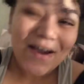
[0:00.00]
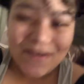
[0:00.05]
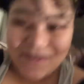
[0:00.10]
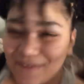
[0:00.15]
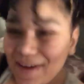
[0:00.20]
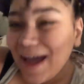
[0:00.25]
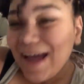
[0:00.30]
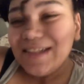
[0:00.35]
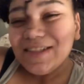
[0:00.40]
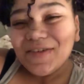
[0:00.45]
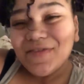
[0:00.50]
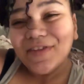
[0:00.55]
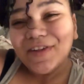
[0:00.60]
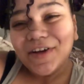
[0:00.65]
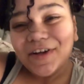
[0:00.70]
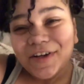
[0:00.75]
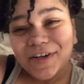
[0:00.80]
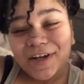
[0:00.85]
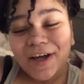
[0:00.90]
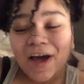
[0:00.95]
you guys have
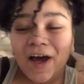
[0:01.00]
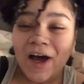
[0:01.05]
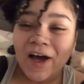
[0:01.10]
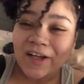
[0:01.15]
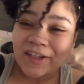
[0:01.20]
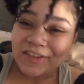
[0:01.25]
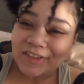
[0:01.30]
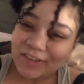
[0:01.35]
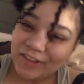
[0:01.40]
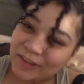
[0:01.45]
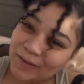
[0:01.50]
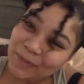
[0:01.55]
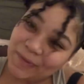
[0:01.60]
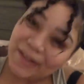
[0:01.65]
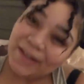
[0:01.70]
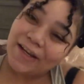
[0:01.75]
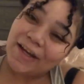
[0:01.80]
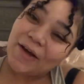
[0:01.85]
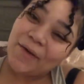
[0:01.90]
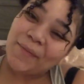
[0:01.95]
learned a little
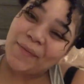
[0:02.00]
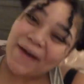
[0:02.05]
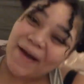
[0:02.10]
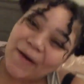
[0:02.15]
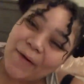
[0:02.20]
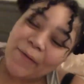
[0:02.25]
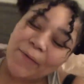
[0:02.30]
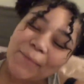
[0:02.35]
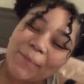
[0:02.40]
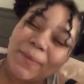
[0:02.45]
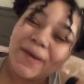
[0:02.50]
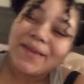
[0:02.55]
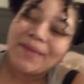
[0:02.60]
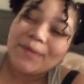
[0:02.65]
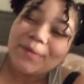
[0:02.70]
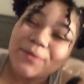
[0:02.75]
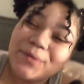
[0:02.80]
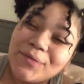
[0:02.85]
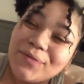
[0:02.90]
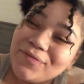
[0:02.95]
bit about my
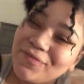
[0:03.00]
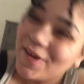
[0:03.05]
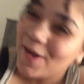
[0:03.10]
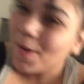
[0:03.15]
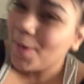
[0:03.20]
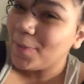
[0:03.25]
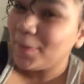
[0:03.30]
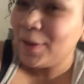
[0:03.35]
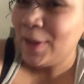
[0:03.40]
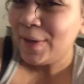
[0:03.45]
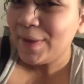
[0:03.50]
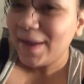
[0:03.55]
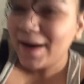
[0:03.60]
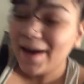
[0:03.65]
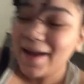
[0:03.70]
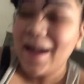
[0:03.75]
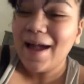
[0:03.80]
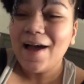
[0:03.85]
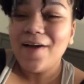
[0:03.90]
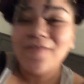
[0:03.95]
little family that
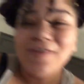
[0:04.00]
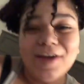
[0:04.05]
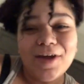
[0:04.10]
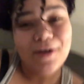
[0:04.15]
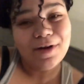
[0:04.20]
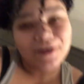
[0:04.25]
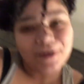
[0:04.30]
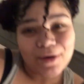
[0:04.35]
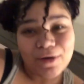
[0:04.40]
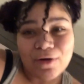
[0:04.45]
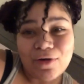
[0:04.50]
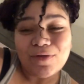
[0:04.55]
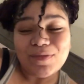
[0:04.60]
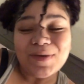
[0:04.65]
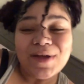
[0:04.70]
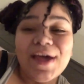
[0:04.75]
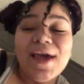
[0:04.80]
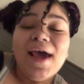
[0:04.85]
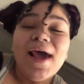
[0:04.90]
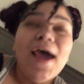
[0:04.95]
I have here at home
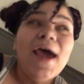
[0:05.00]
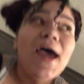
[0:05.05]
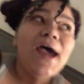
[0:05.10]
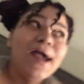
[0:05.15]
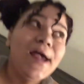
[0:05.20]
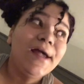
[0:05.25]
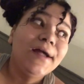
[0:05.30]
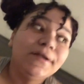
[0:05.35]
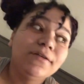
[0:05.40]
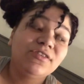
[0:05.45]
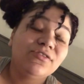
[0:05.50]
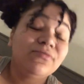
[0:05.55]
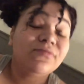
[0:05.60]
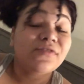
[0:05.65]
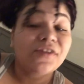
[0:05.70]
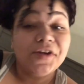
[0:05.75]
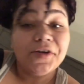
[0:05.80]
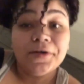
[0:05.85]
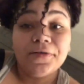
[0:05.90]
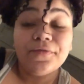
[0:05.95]
and you've
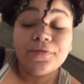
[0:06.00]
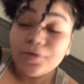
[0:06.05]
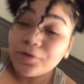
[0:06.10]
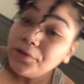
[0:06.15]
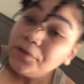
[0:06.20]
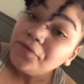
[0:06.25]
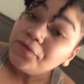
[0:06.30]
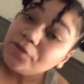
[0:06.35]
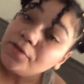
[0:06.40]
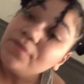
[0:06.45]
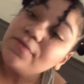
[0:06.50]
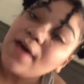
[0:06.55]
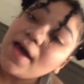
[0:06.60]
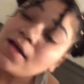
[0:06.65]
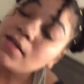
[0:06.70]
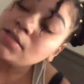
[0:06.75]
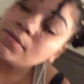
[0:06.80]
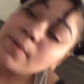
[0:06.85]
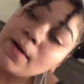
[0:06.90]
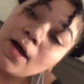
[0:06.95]
learned a few
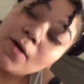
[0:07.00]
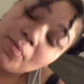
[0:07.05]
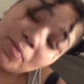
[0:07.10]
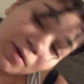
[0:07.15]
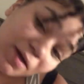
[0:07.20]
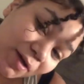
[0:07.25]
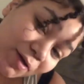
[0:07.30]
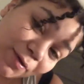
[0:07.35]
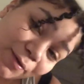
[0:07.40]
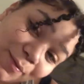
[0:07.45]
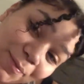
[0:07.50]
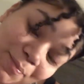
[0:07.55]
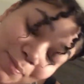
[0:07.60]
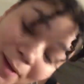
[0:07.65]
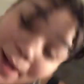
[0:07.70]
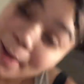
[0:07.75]
facts about me by